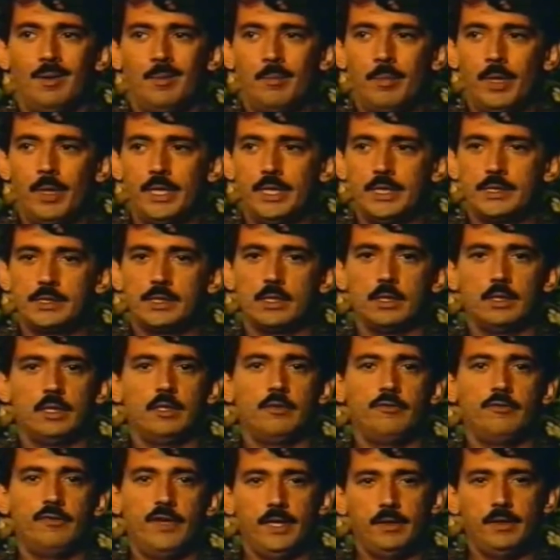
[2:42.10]
but it's going to
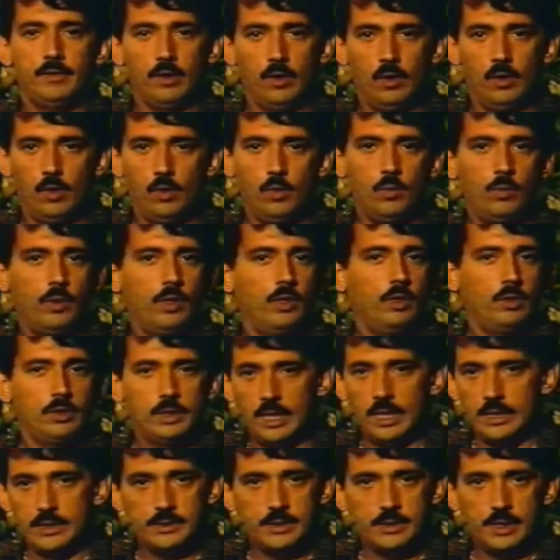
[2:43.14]
affect the whole world,
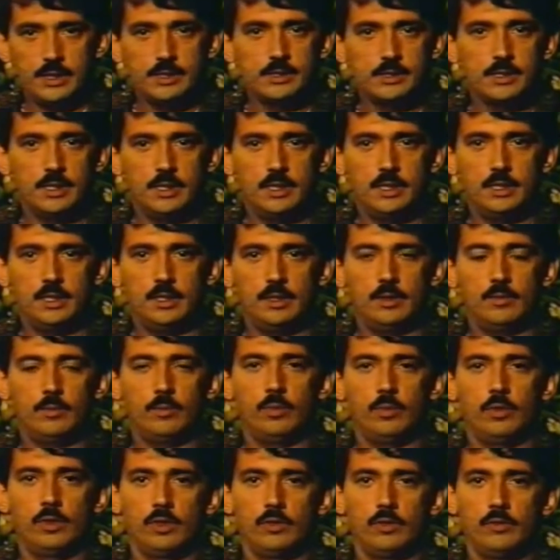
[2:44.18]
not just
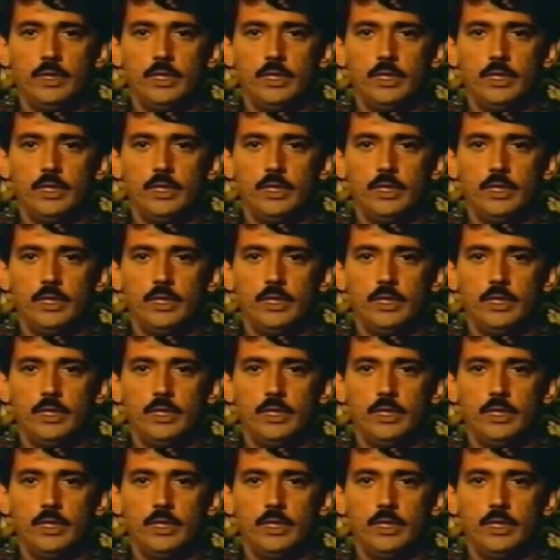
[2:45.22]
Puerto